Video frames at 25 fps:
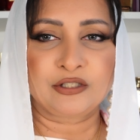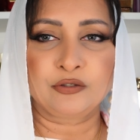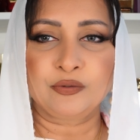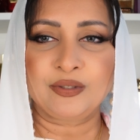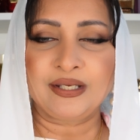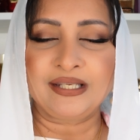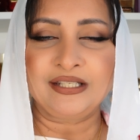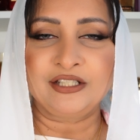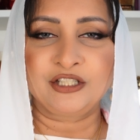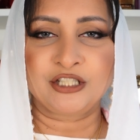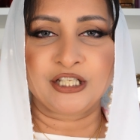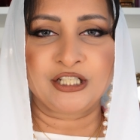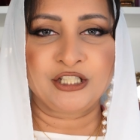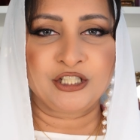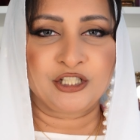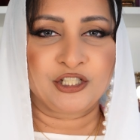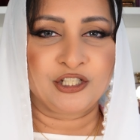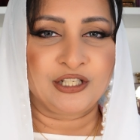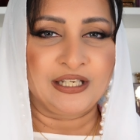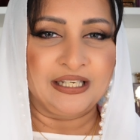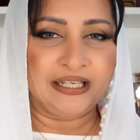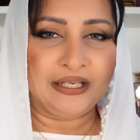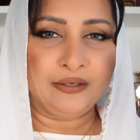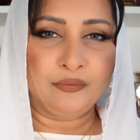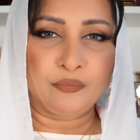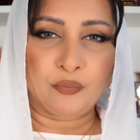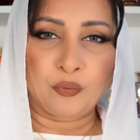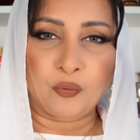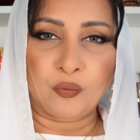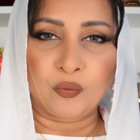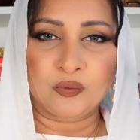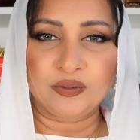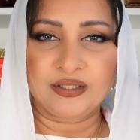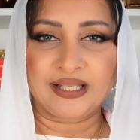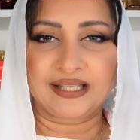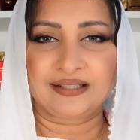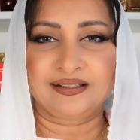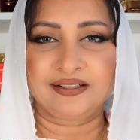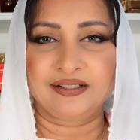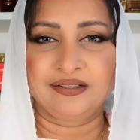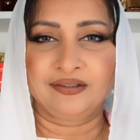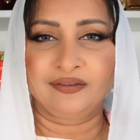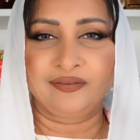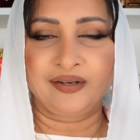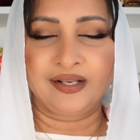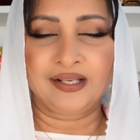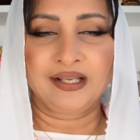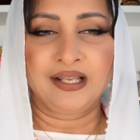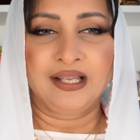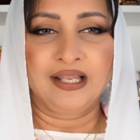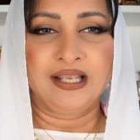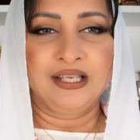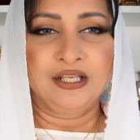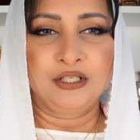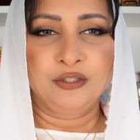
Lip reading: you intentionally wore that earring,